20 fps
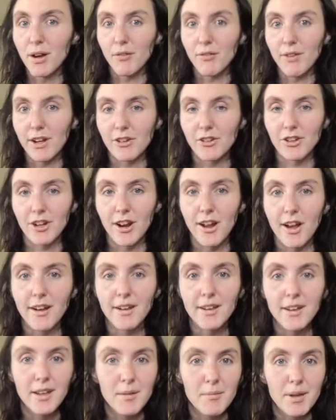function on,
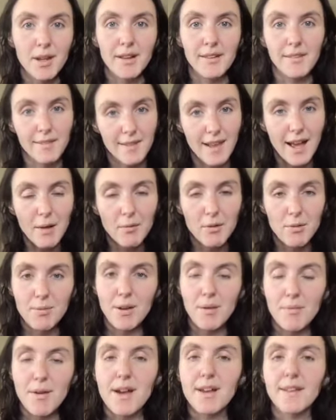because that would be a
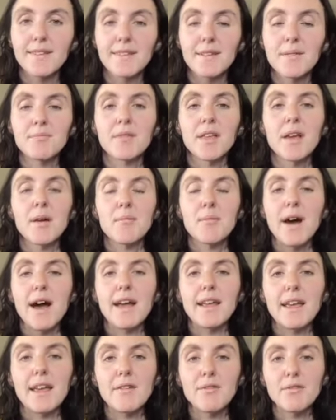mess.
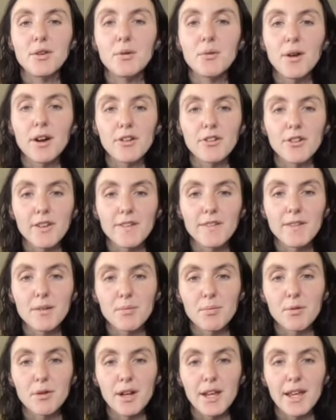But if you are just
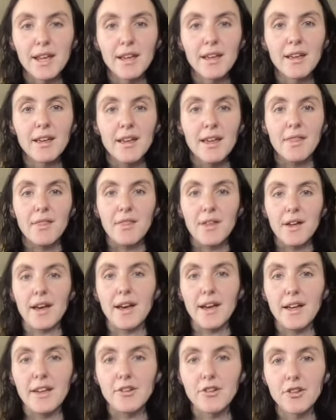putting
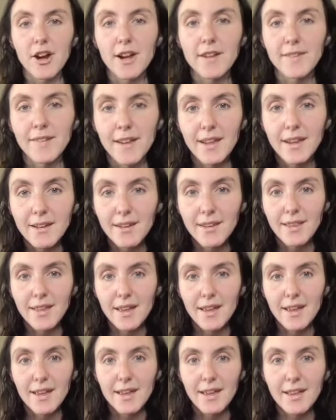the jars into
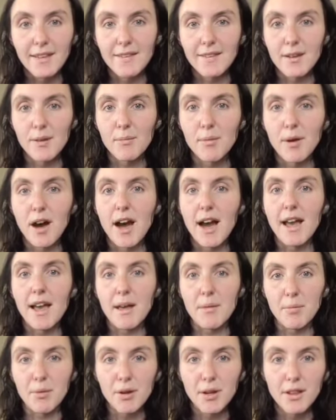the Instant Pot
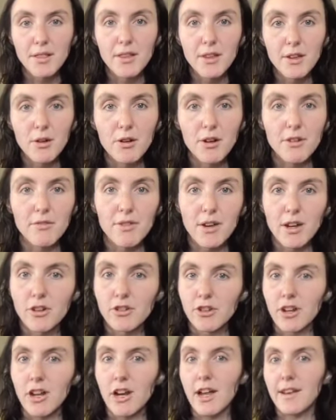and putting the yogurt
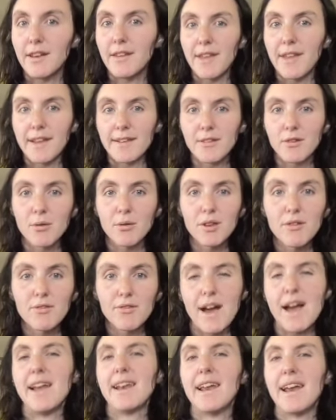function on, that's totally
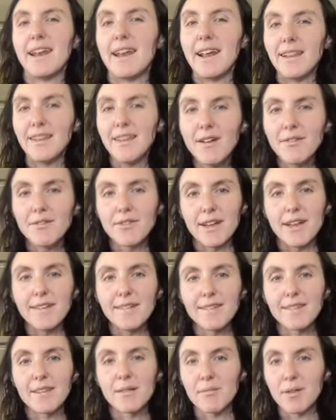fine. And I love
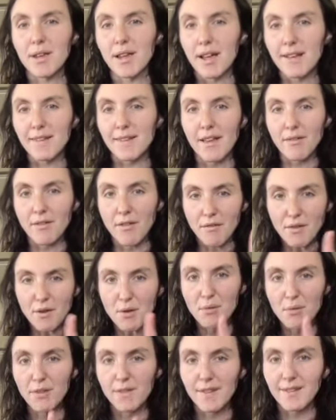this because of a few
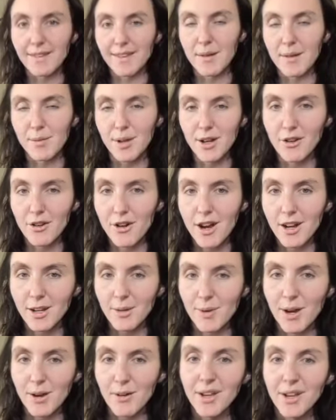reasons that I'm going to talk
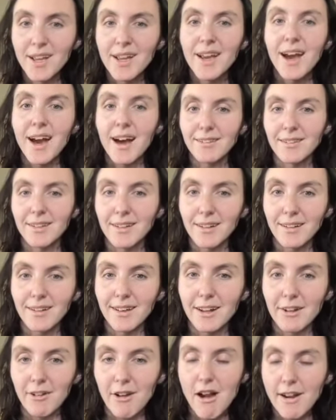about a little
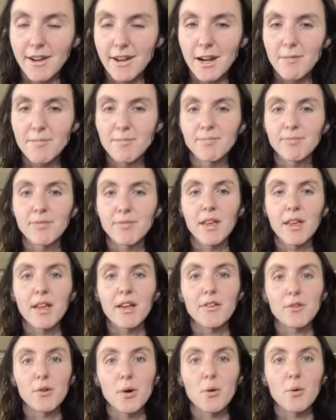later on here.
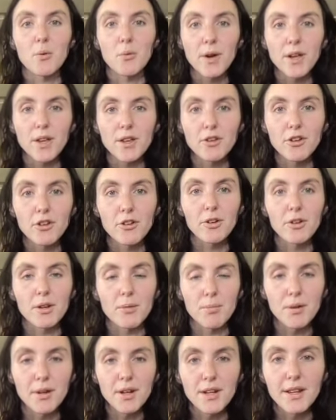So what you do, you
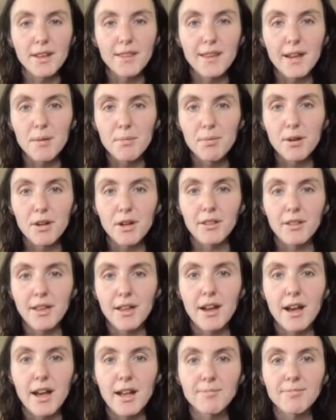put it in there, put your lid
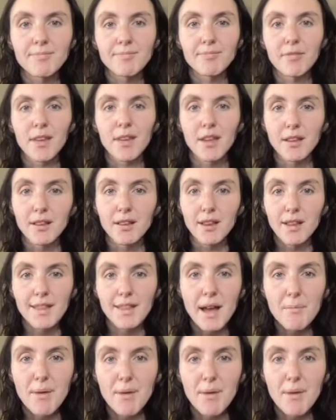on, click that